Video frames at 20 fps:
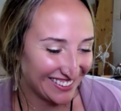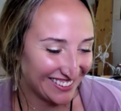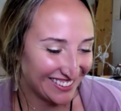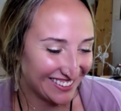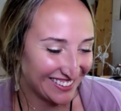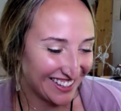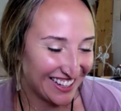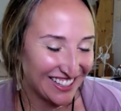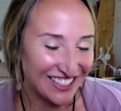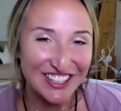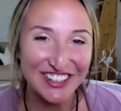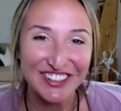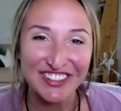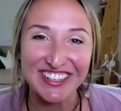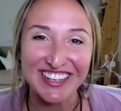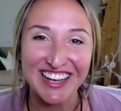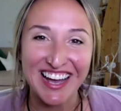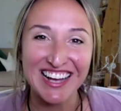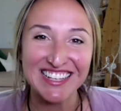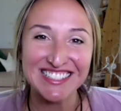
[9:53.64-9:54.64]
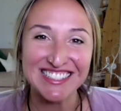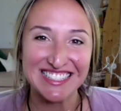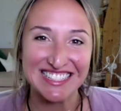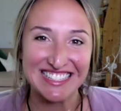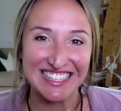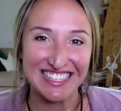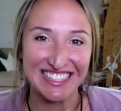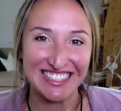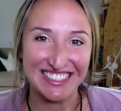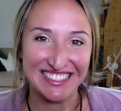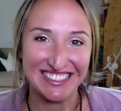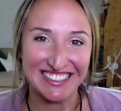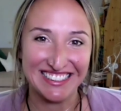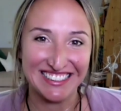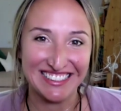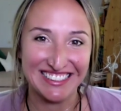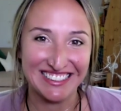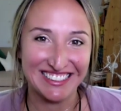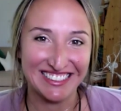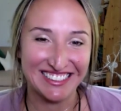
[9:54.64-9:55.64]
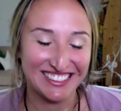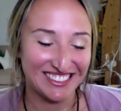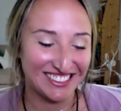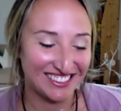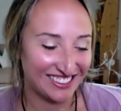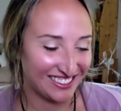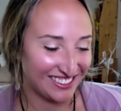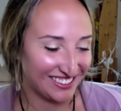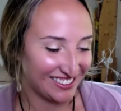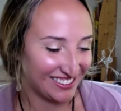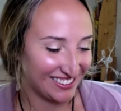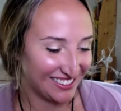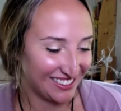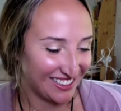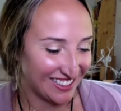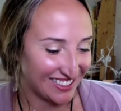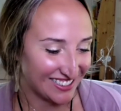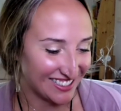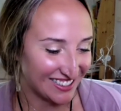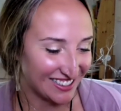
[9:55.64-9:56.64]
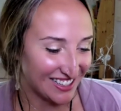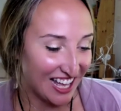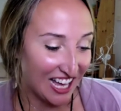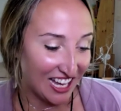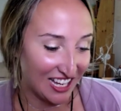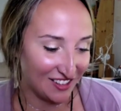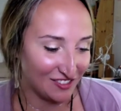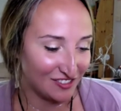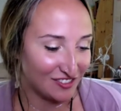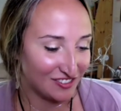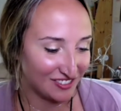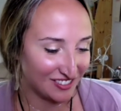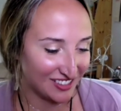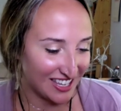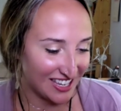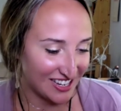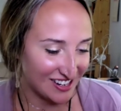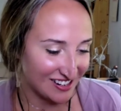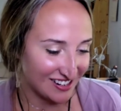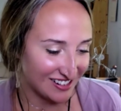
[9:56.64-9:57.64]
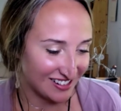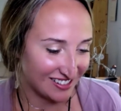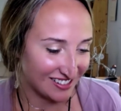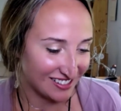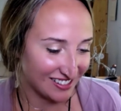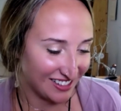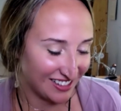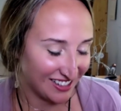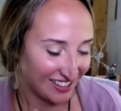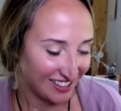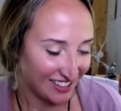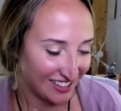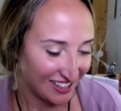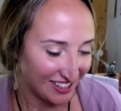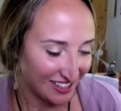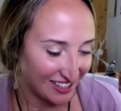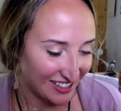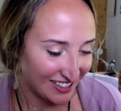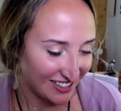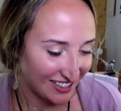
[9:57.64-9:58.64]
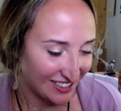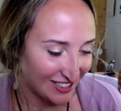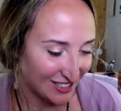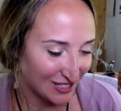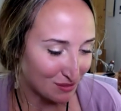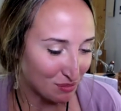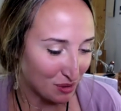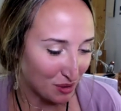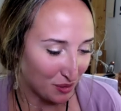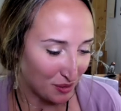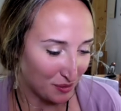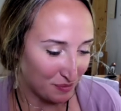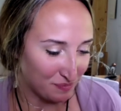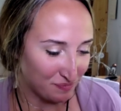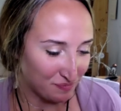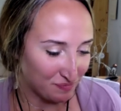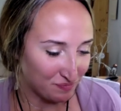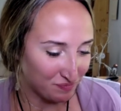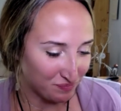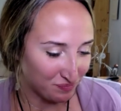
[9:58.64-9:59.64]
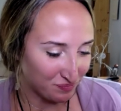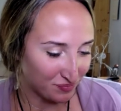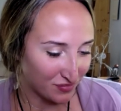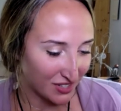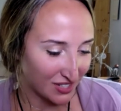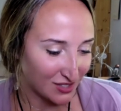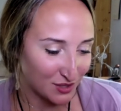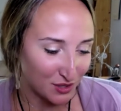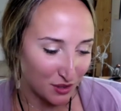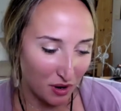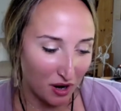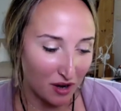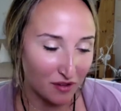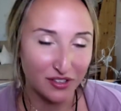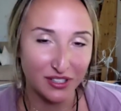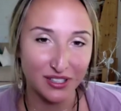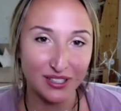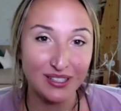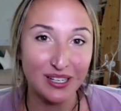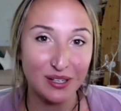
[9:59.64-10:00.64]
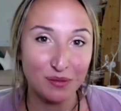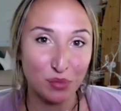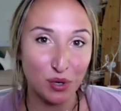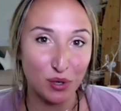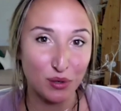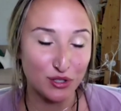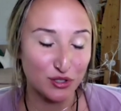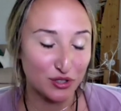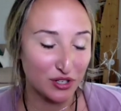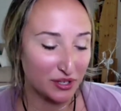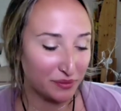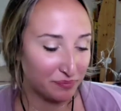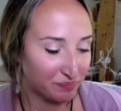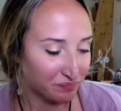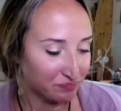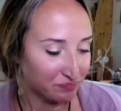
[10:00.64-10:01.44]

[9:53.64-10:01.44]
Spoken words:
That curiosity is alive here in this poem, and so often in poetry.